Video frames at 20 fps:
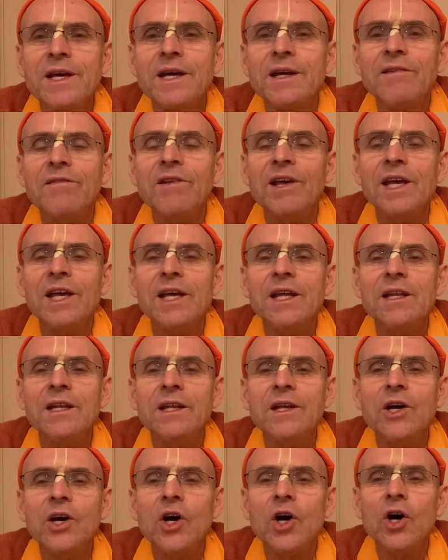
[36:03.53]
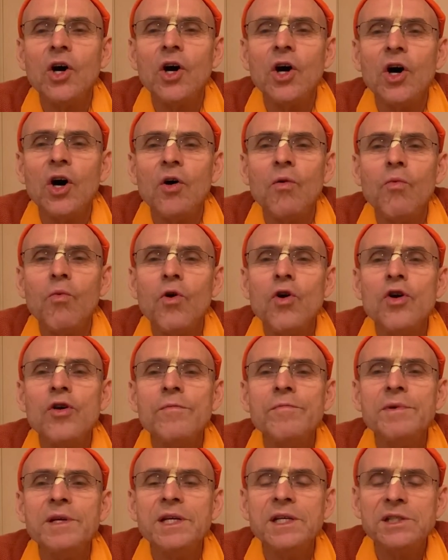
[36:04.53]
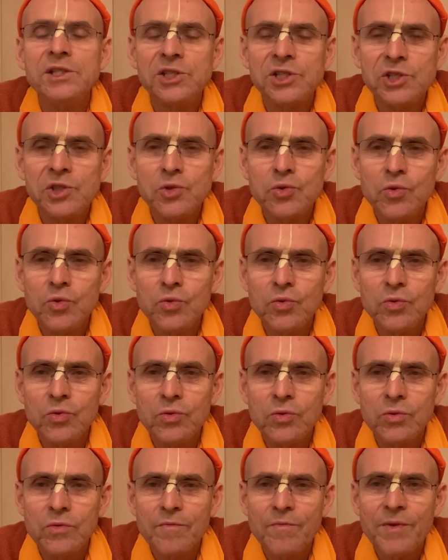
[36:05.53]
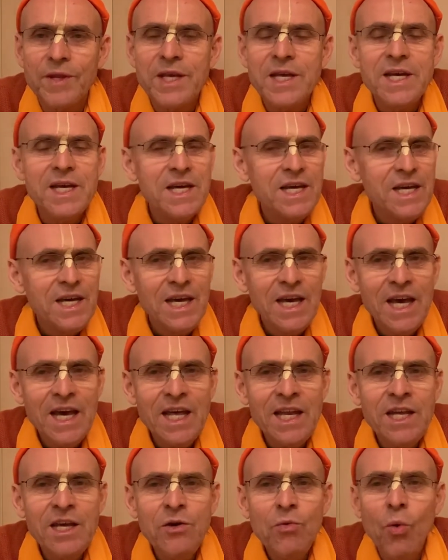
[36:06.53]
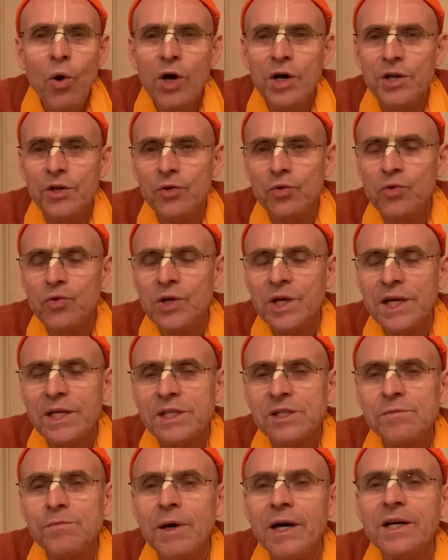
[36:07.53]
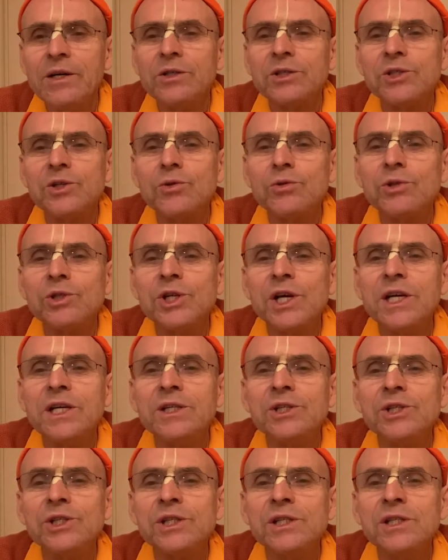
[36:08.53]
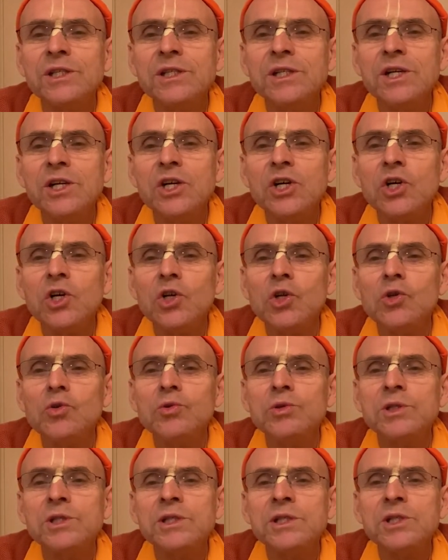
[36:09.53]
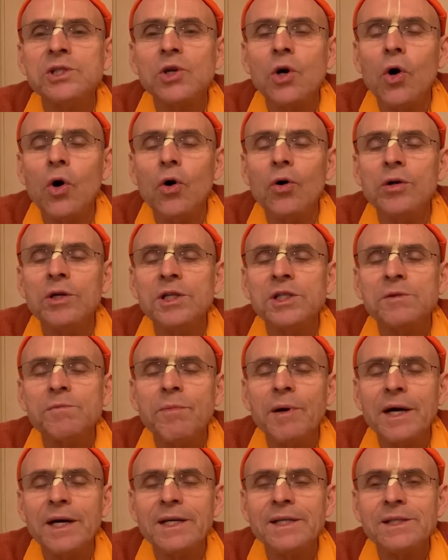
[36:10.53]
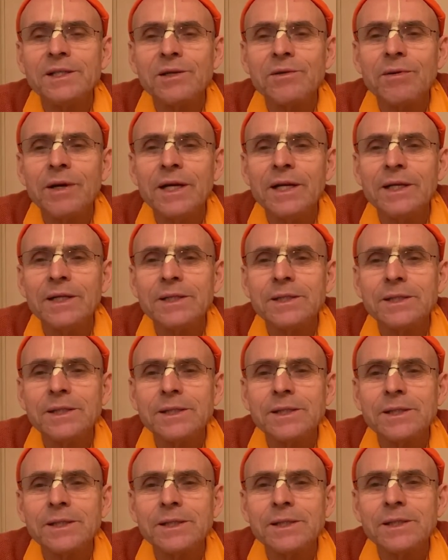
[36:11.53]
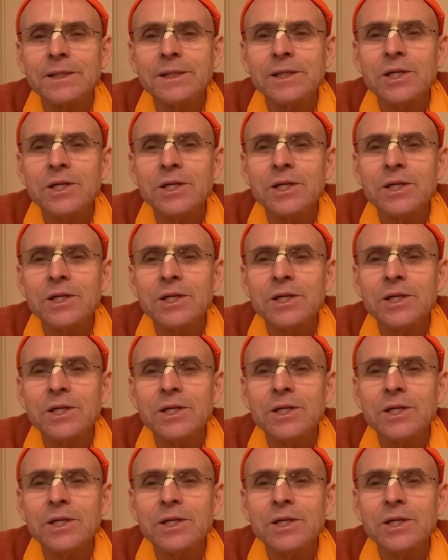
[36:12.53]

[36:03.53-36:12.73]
than a worm in stool. Anyone who gets my association loses all his pious credits.